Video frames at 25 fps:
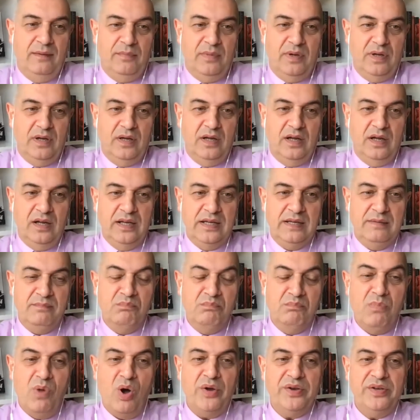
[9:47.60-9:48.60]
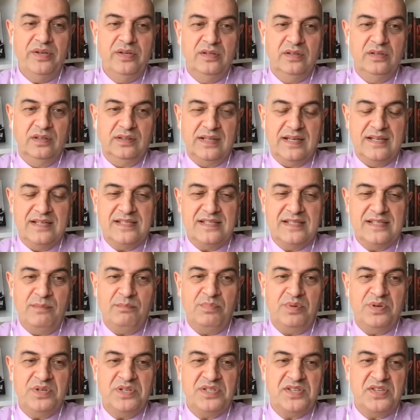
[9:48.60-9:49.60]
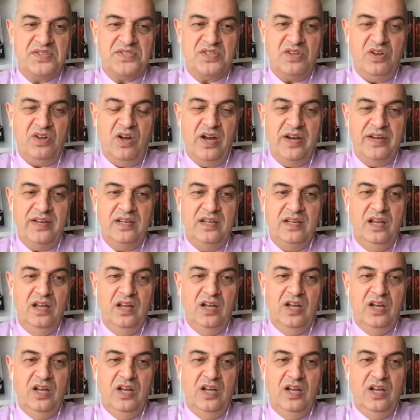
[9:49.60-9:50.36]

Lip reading: a modern contemporary society